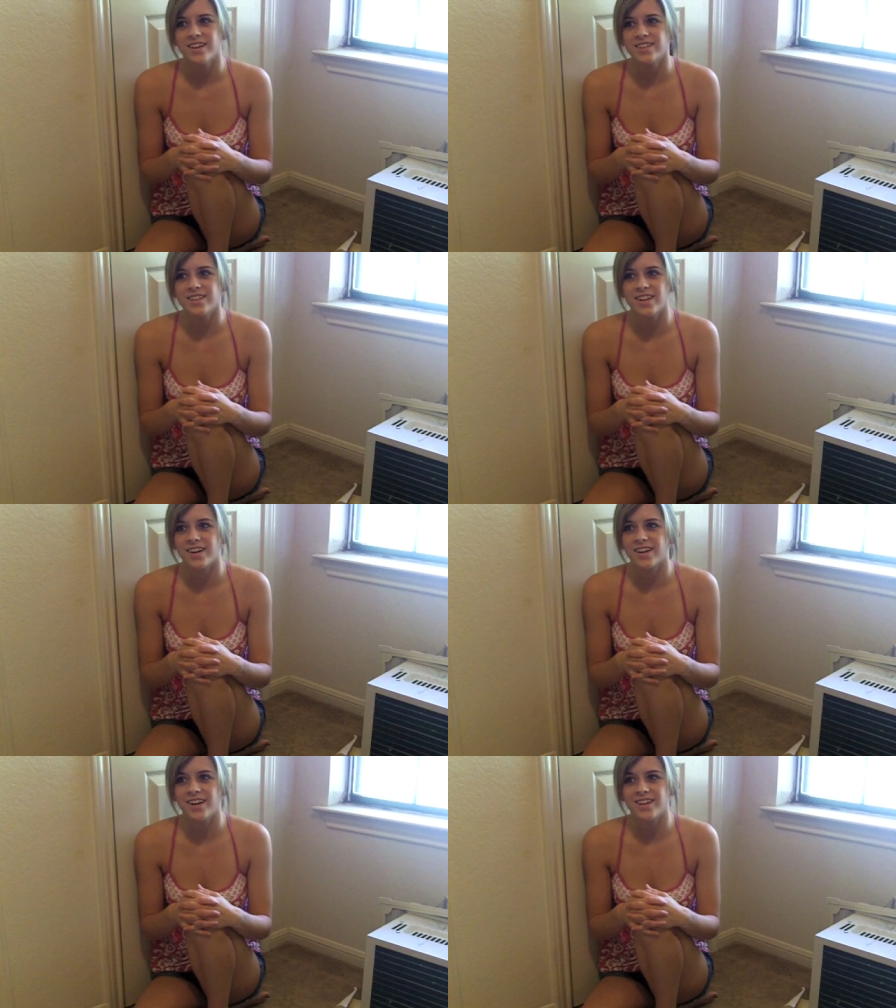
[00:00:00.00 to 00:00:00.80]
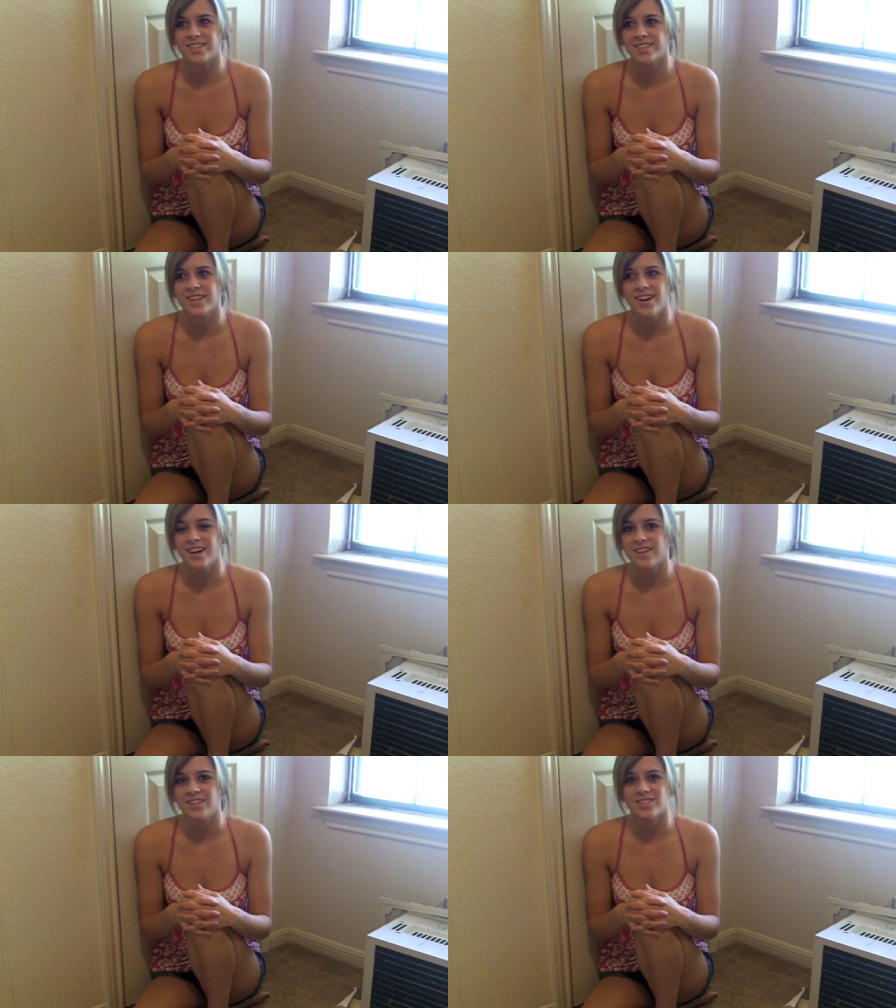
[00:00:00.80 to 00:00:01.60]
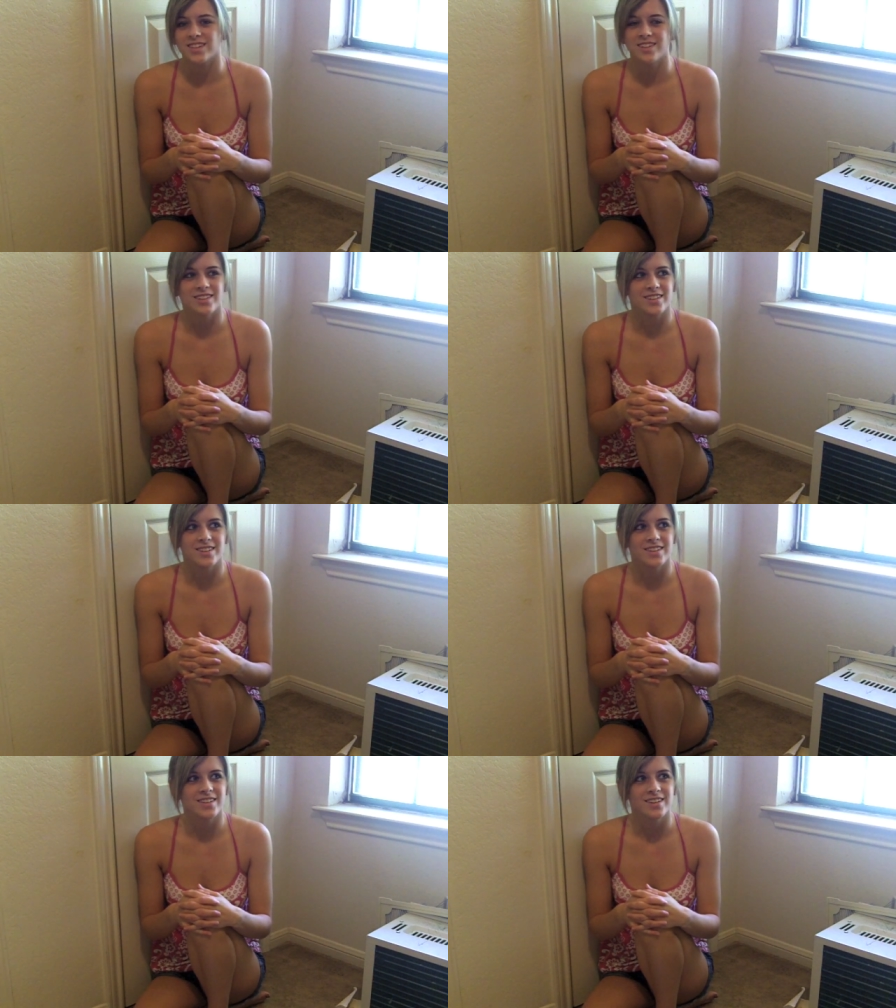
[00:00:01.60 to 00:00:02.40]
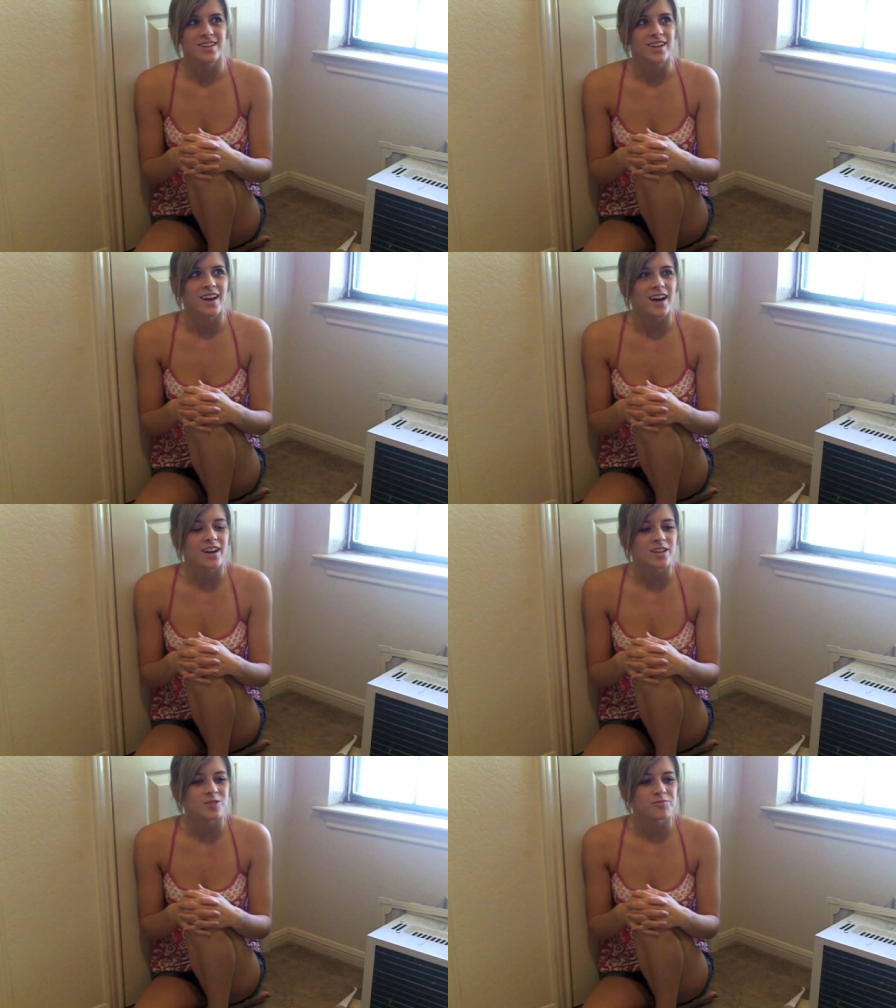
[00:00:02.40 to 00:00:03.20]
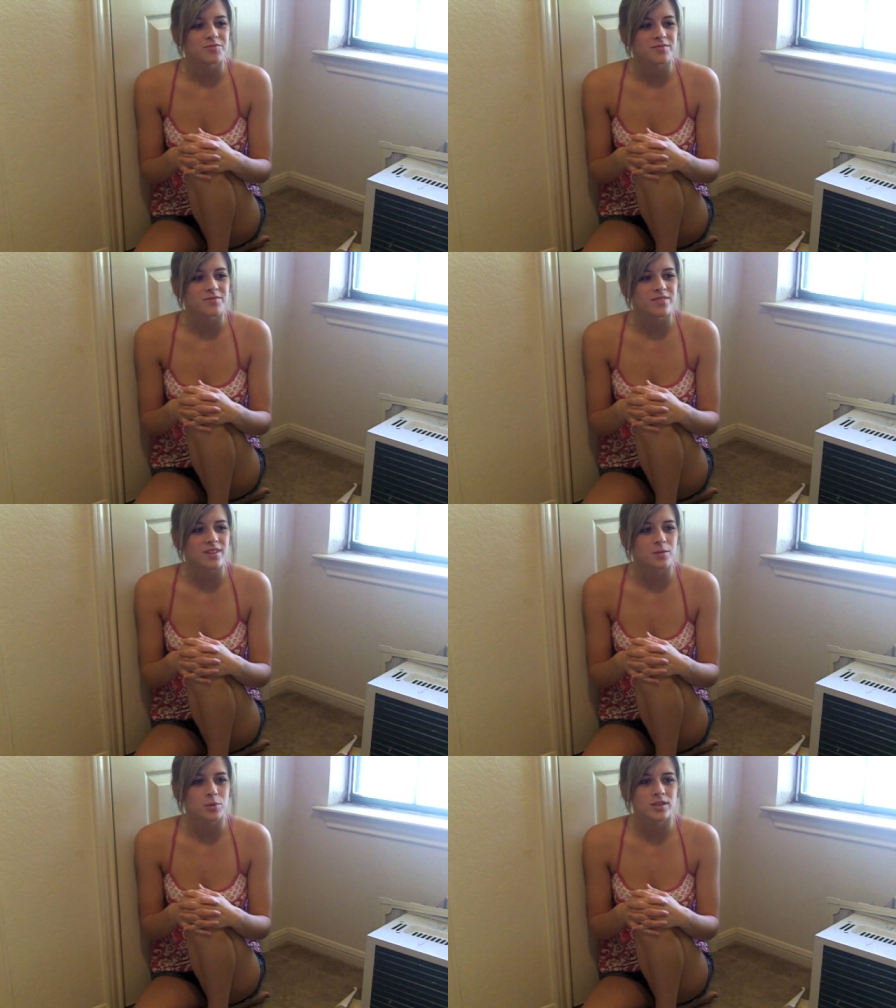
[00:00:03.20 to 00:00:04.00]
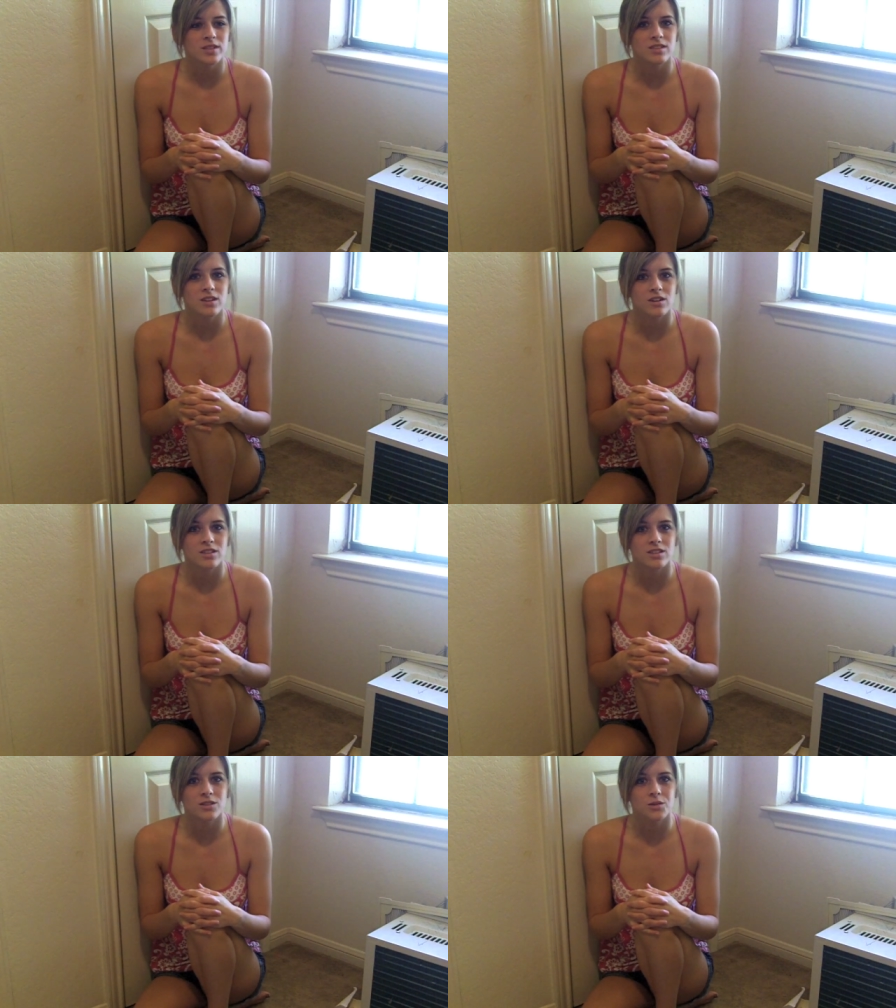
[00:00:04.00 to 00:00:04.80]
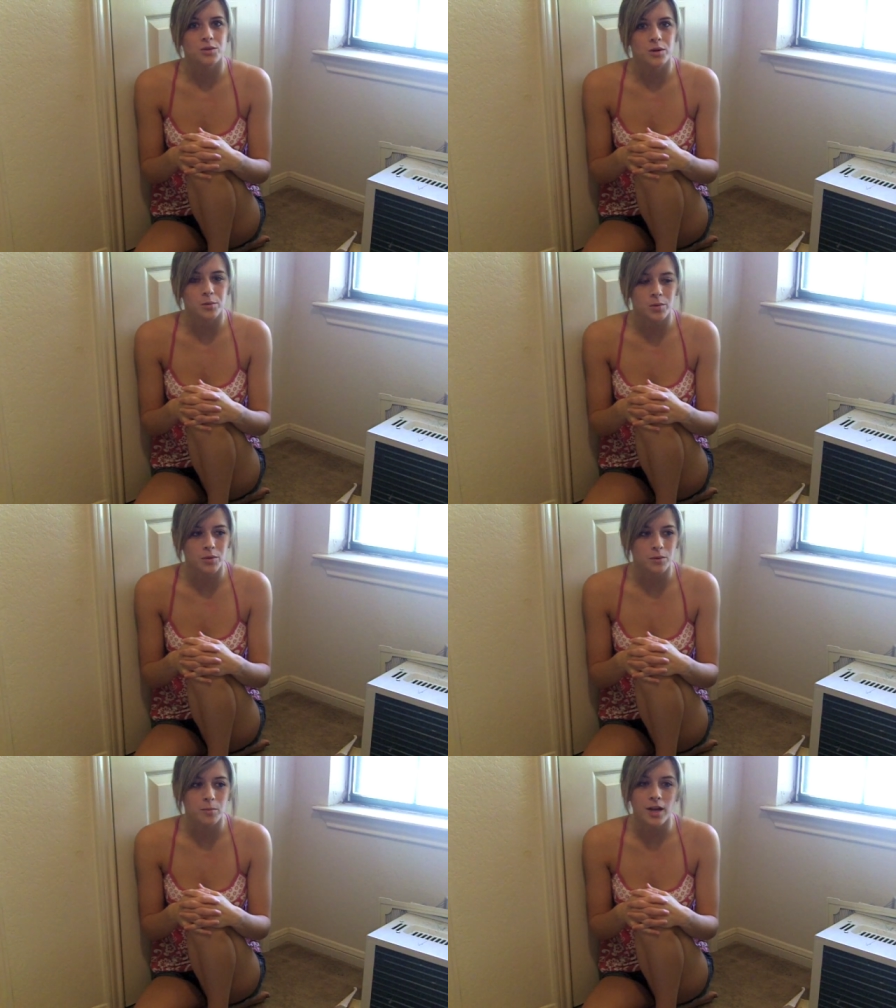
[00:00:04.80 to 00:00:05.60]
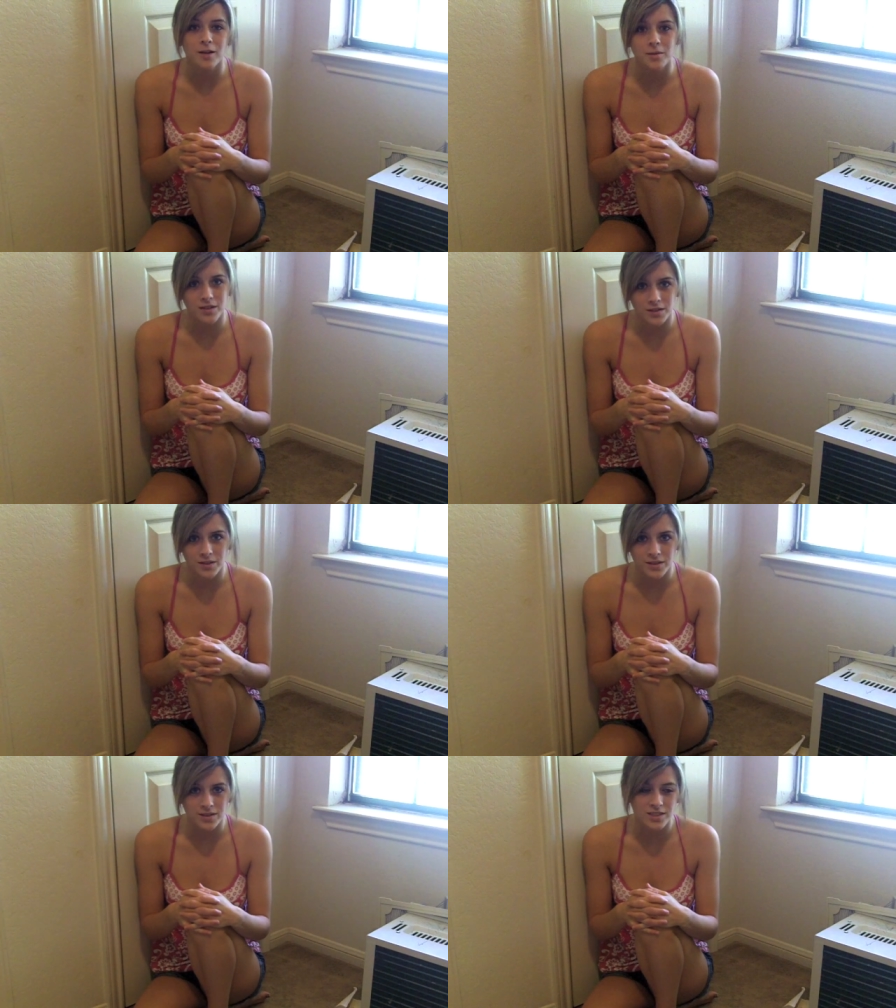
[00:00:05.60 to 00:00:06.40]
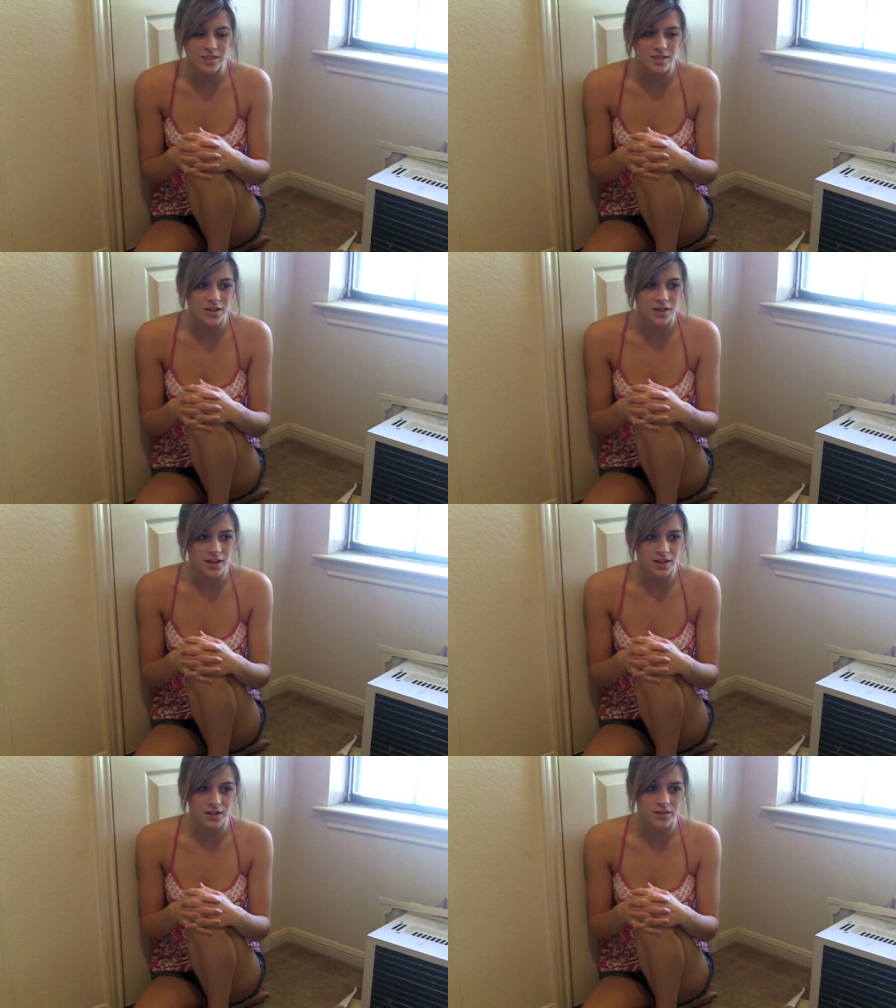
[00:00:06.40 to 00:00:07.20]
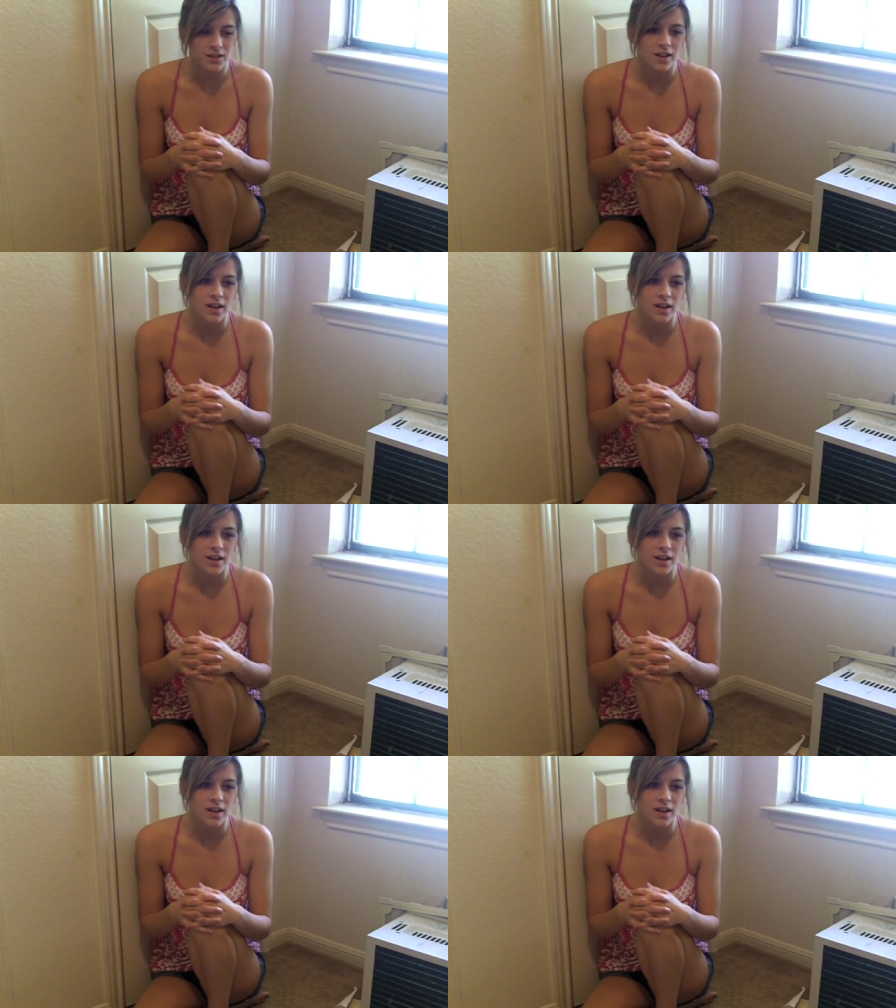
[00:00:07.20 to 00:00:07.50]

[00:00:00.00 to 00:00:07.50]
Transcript: it's hilarious. I love Suntar. Um, Princess Tard is adorable. Baby Tard, she's so cute.